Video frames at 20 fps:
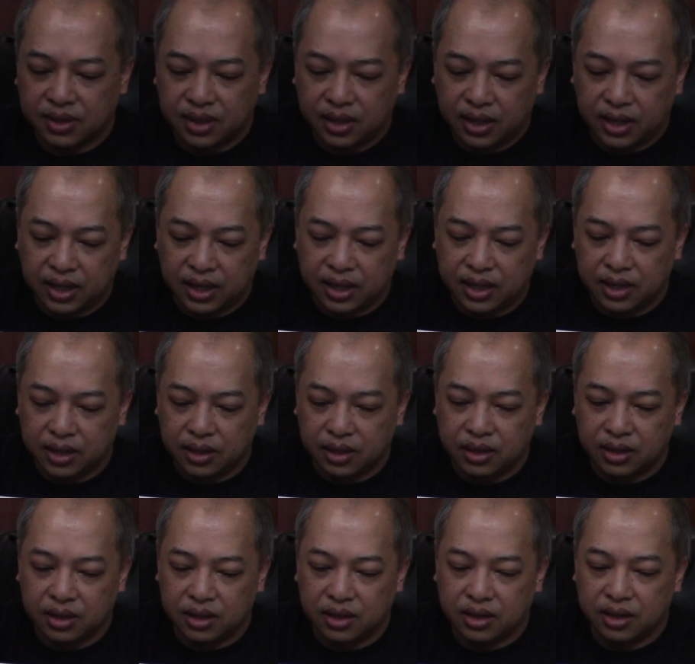
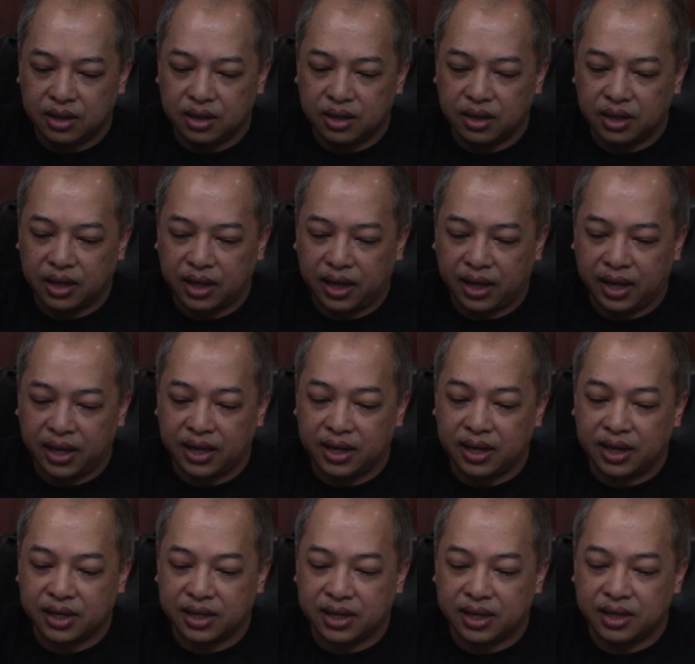and
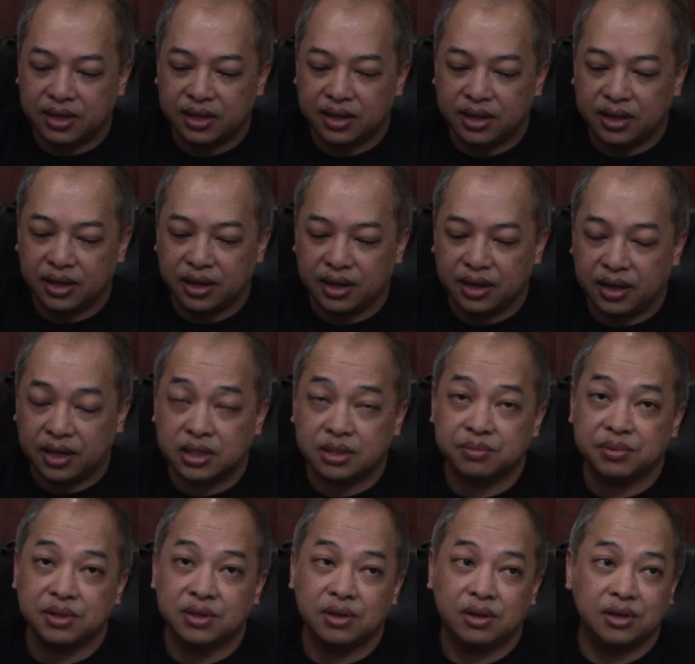I got
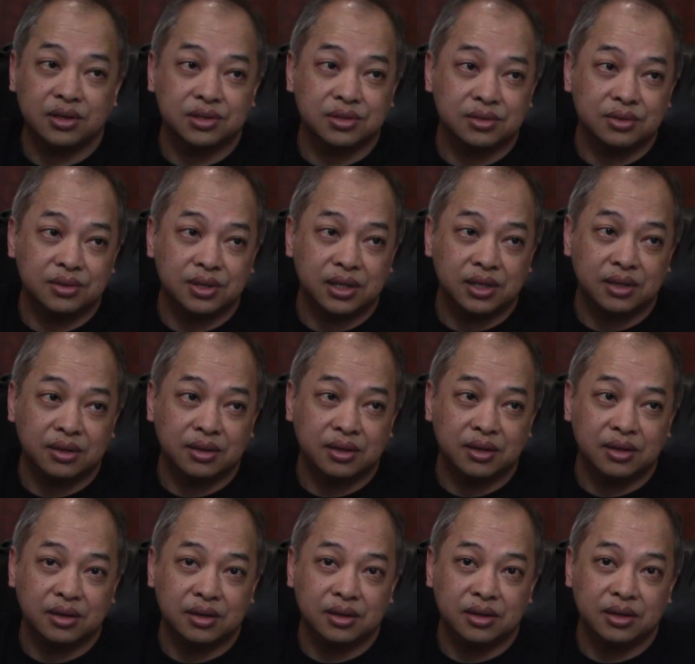expert also in
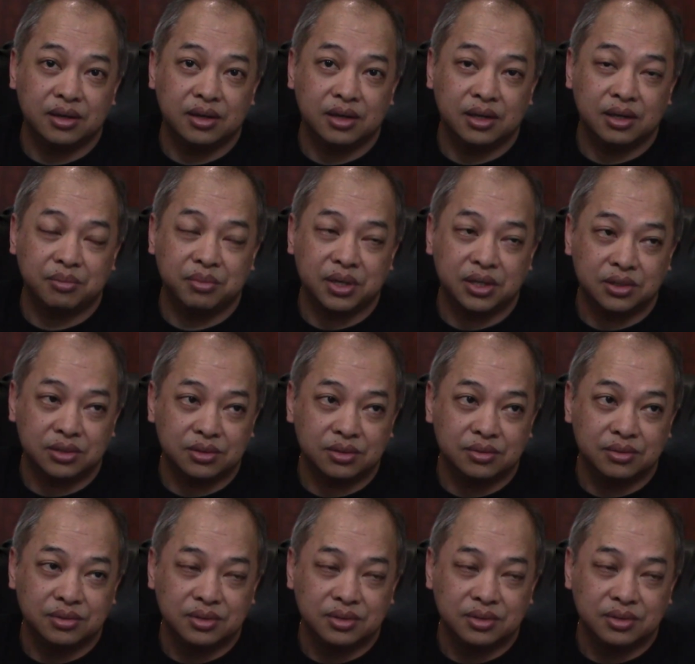a pistol.